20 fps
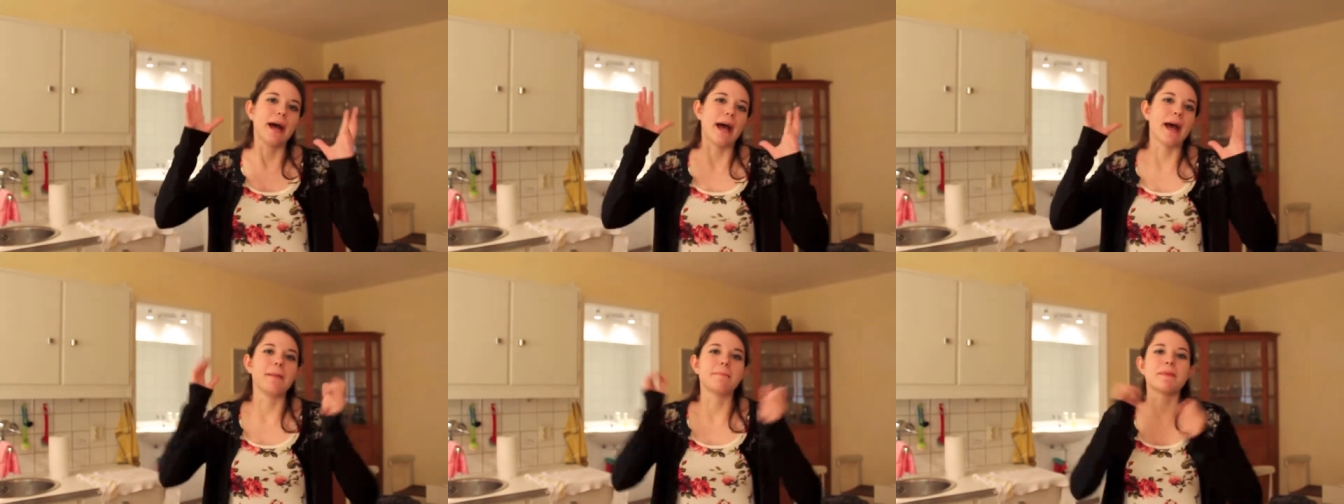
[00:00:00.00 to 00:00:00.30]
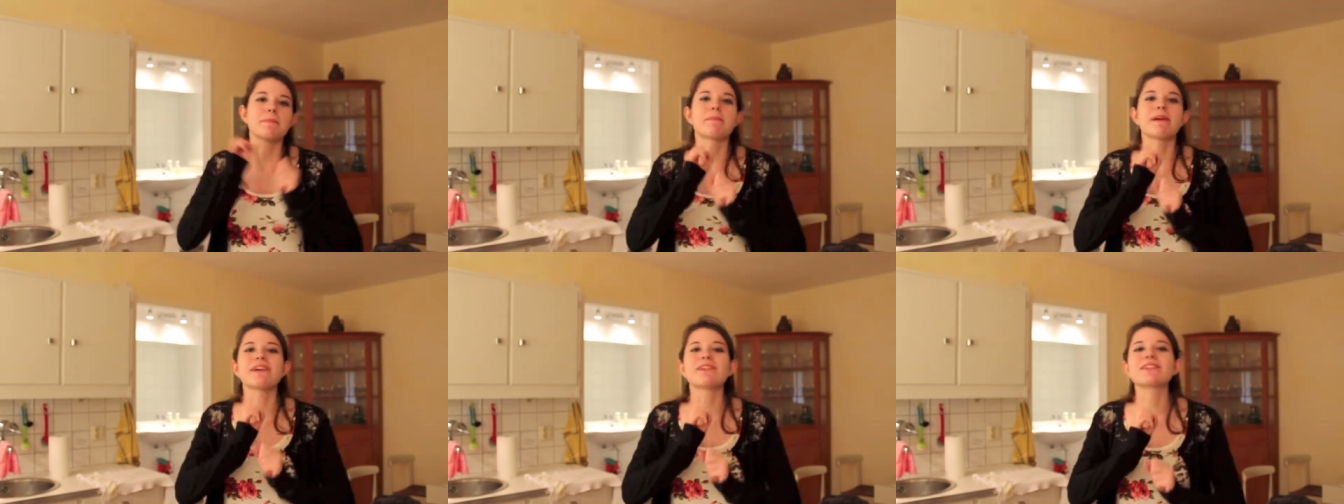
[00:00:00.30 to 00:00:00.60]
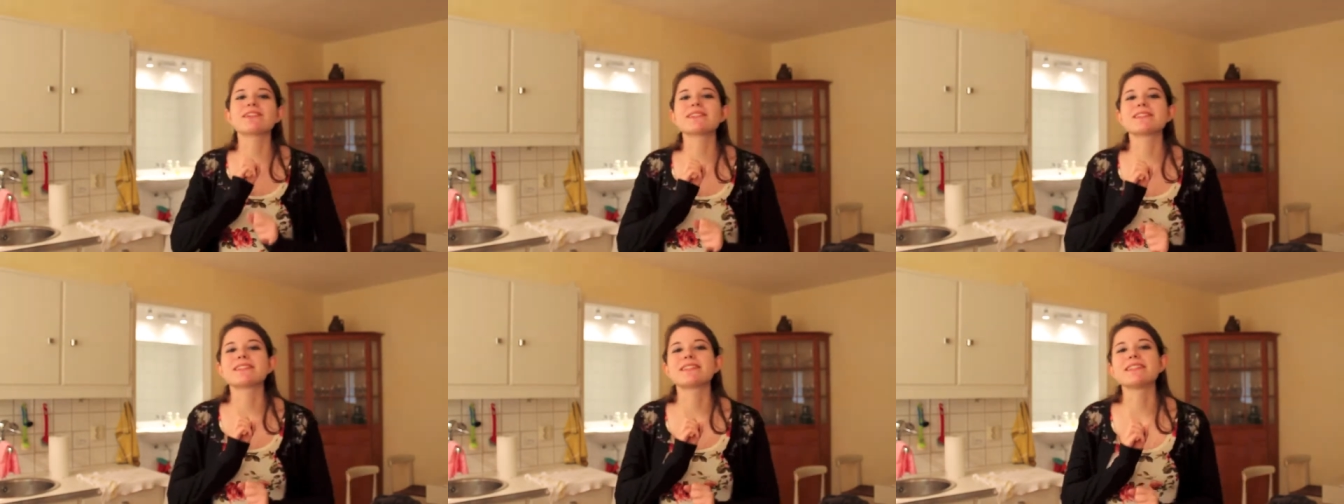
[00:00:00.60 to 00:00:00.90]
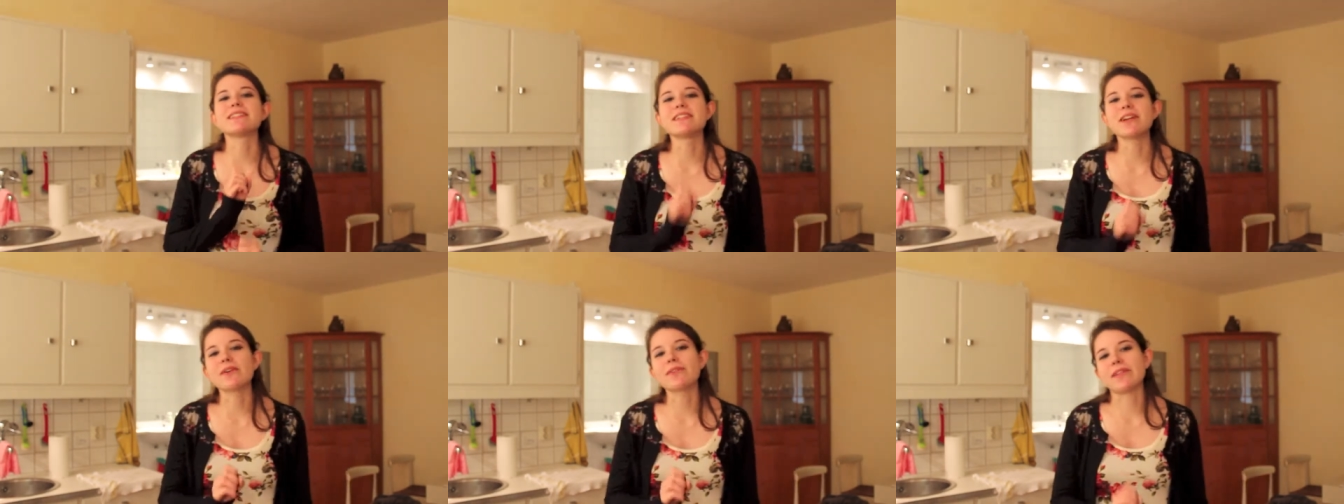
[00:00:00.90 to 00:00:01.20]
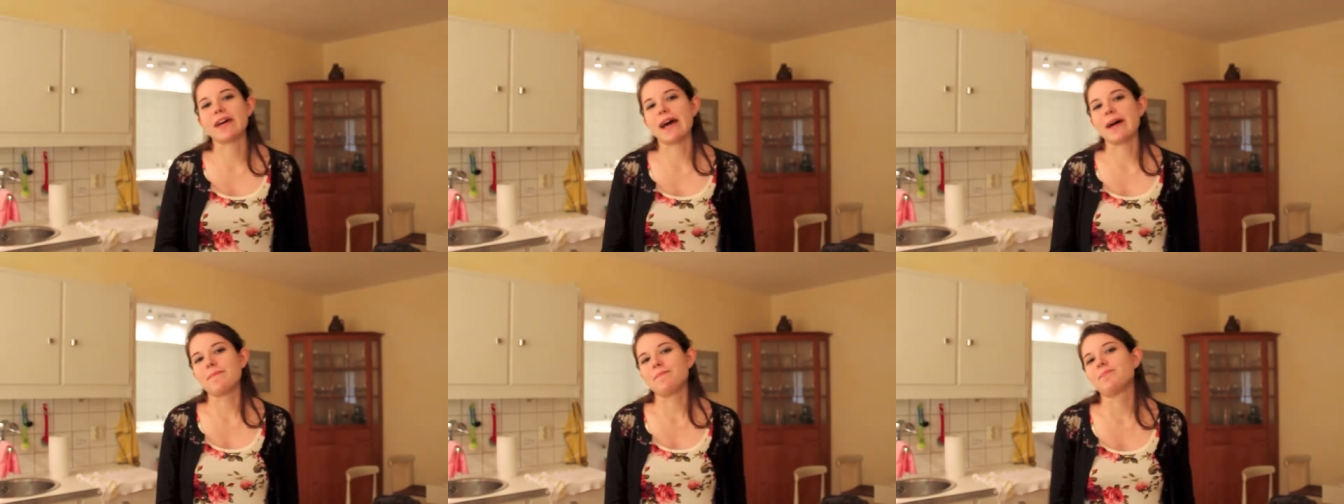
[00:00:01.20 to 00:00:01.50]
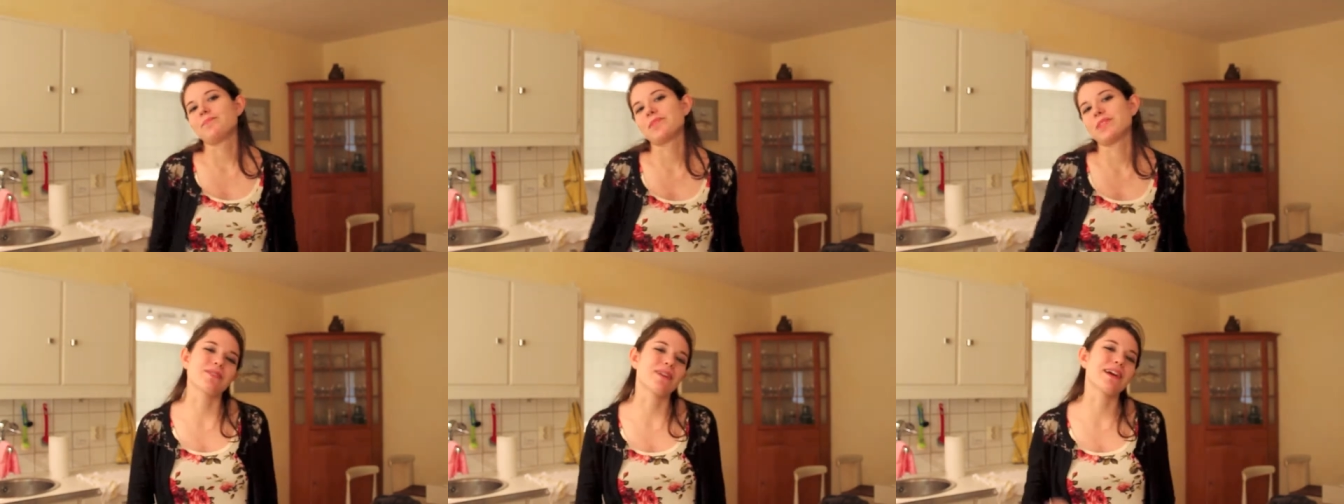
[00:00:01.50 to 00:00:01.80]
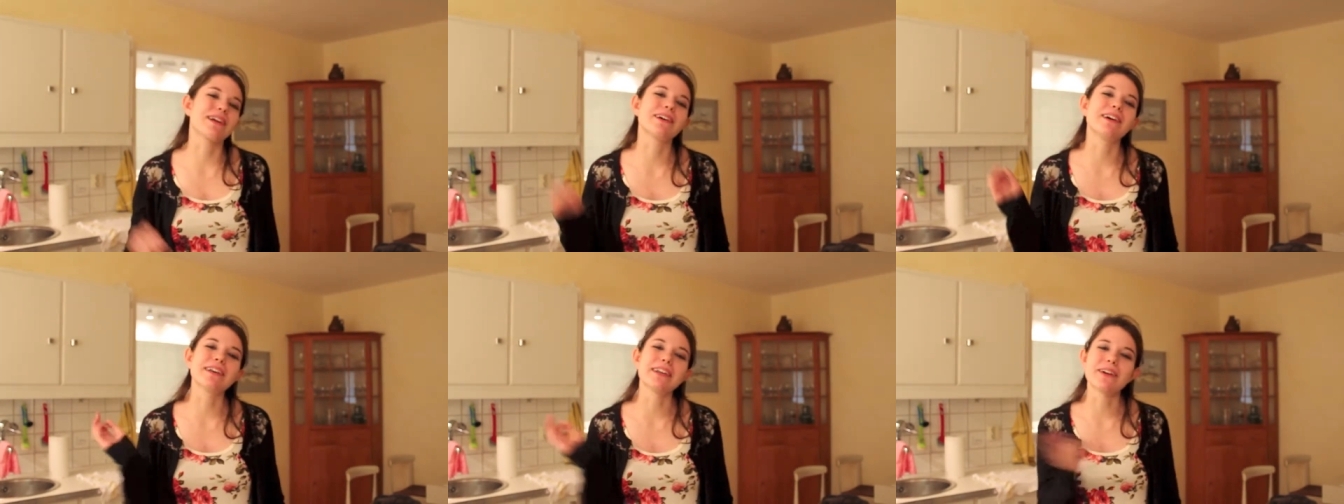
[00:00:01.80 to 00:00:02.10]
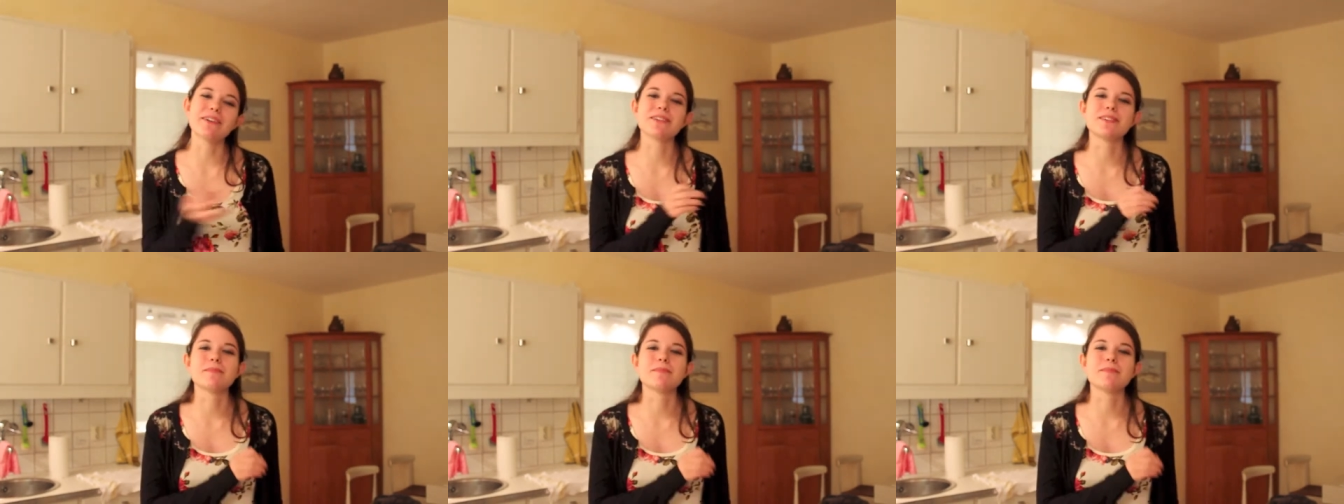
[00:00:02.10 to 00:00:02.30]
And my parents didn't know that. If I'd gone down